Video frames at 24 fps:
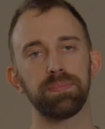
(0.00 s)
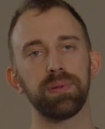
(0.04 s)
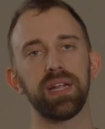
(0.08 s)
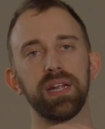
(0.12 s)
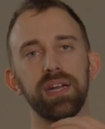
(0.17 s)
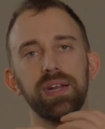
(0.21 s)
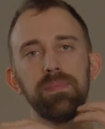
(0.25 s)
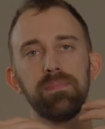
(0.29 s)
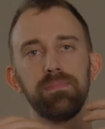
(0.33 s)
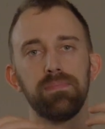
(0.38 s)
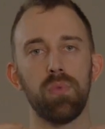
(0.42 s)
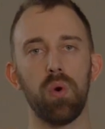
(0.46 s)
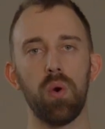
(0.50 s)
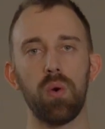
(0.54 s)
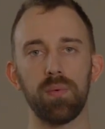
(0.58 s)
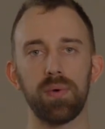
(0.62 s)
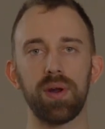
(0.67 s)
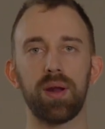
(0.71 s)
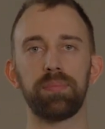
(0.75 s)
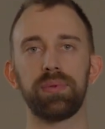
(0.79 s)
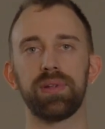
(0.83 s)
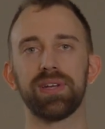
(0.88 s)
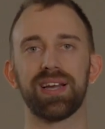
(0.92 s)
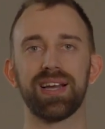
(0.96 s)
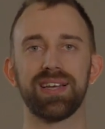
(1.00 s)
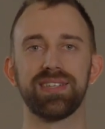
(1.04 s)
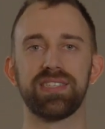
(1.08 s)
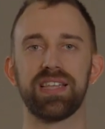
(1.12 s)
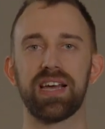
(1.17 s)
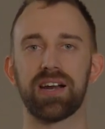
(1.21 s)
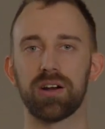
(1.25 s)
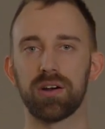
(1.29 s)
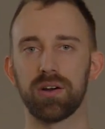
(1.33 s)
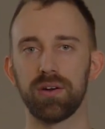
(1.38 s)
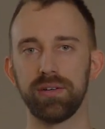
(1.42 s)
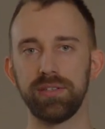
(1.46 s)
plenty more replicas
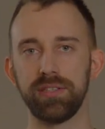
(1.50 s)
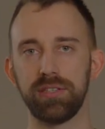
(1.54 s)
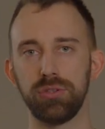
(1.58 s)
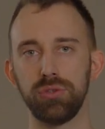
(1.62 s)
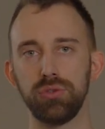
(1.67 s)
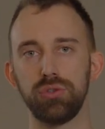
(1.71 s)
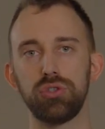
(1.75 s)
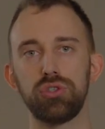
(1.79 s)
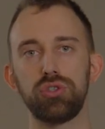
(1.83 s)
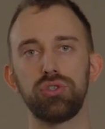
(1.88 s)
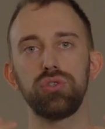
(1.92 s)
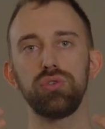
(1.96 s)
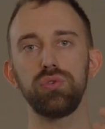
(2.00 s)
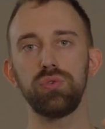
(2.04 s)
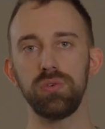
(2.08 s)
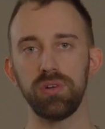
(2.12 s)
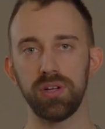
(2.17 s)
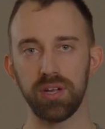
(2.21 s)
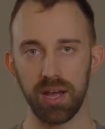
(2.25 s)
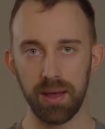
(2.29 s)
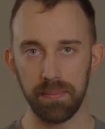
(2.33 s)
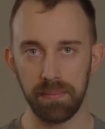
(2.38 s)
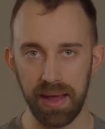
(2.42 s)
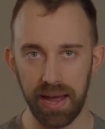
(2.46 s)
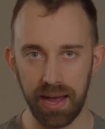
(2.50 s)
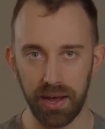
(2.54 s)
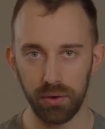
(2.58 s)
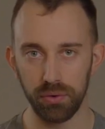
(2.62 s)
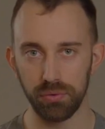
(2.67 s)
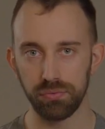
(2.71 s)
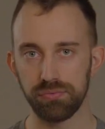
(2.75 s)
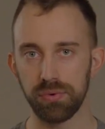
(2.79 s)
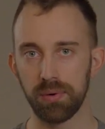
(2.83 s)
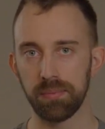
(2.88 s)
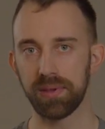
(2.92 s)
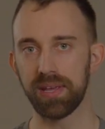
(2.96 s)
that are going to soon come
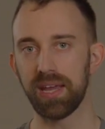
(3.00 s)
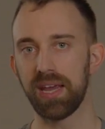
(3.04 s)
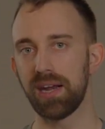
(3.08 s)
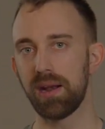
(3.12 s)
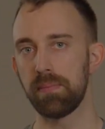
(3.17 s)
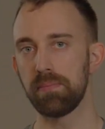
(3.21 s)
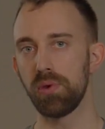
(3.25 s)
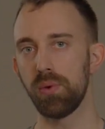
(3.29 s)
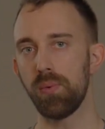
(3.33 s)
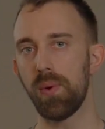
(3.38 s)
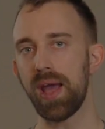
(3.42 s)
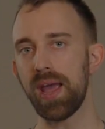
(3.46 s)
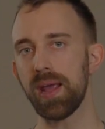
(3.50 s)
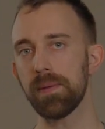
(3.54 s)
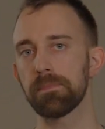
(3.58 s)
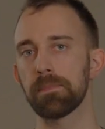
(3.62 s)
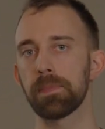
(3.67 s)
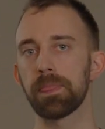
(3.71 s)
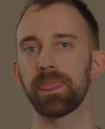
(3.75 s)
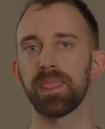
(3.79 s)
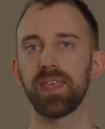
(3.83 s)
out from KWA.